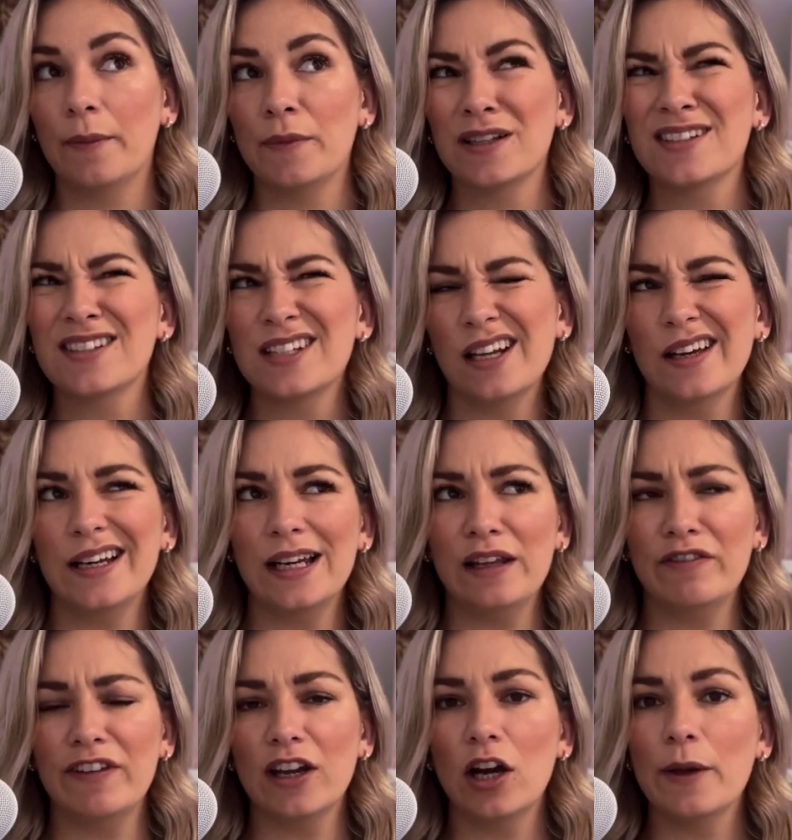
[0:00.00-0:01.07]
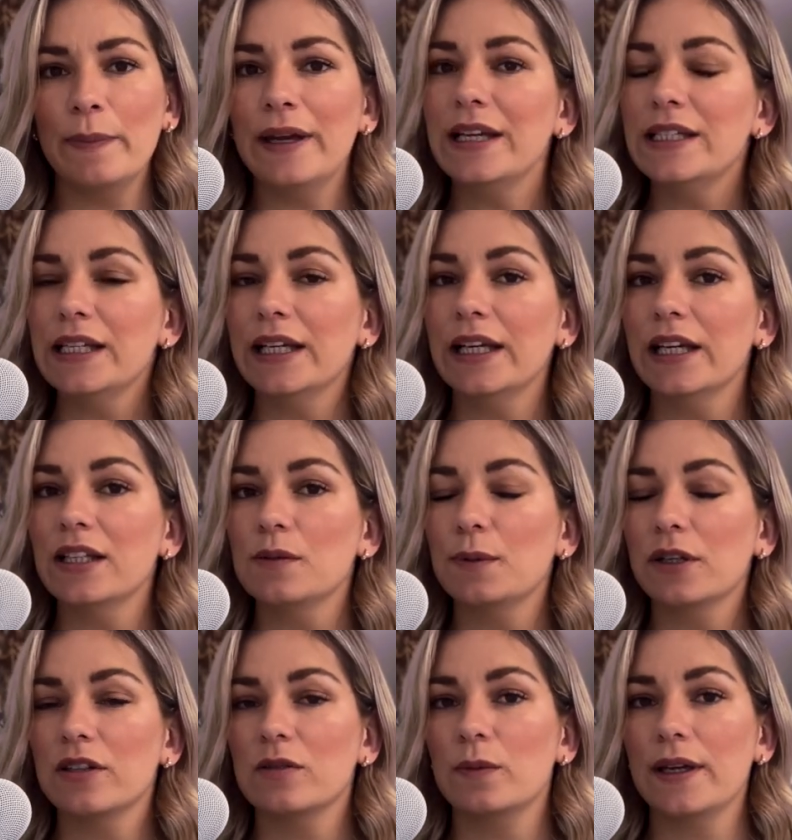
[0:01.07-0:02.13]
slightly VIP tickets
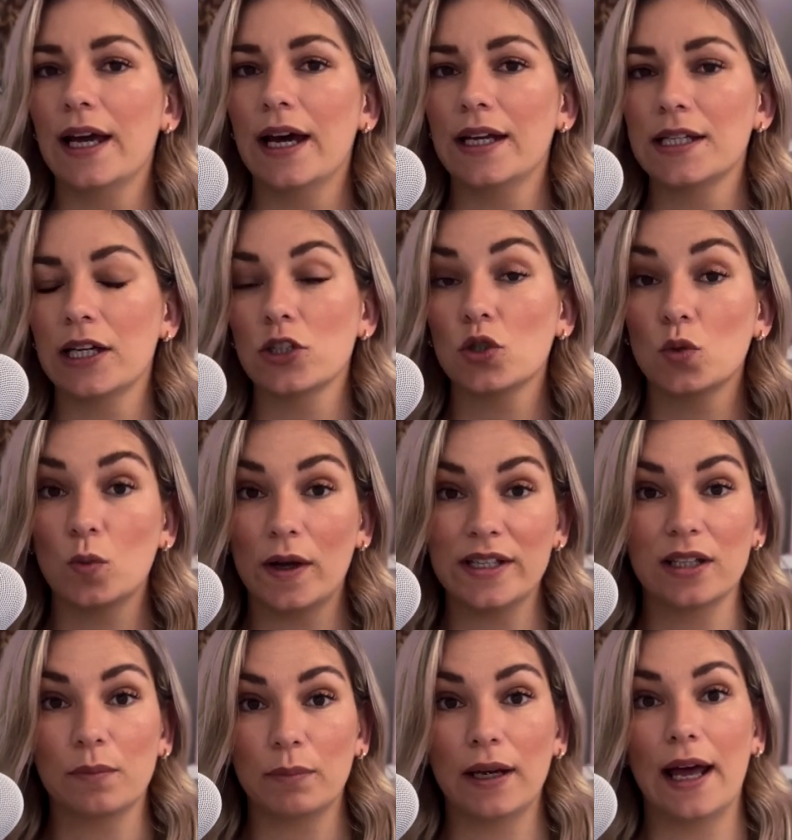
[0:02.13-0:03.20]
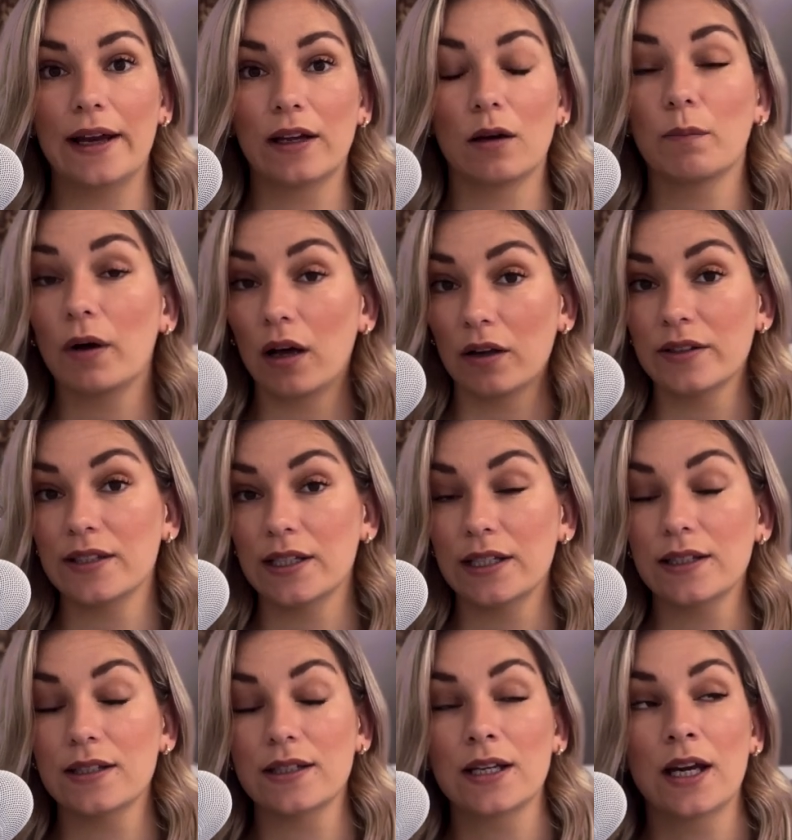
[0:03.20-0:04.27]
because we had actual wedding planner
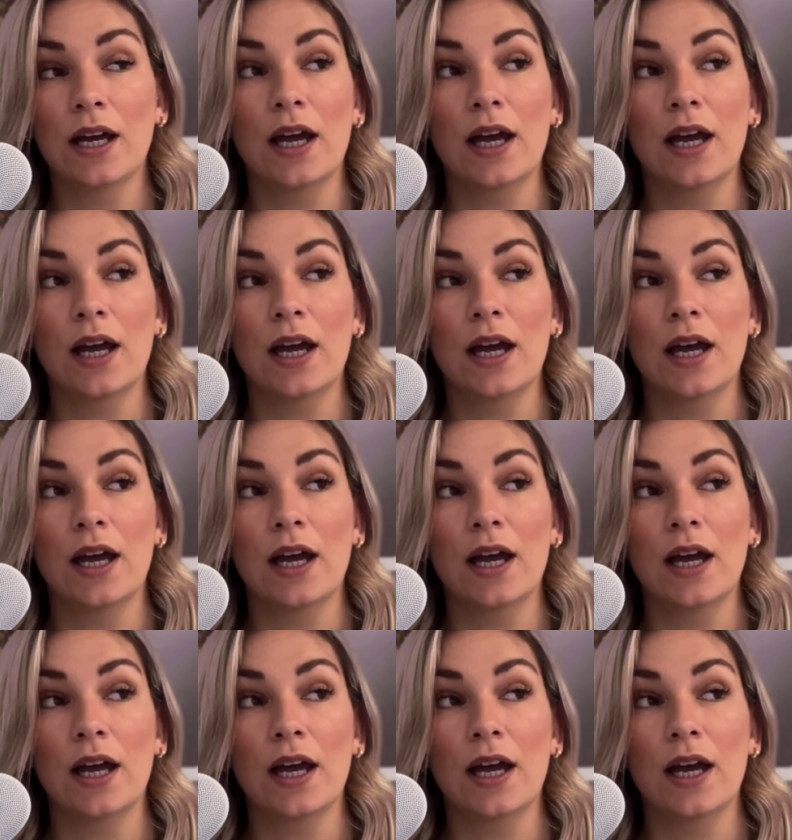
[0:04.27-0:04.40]
passes.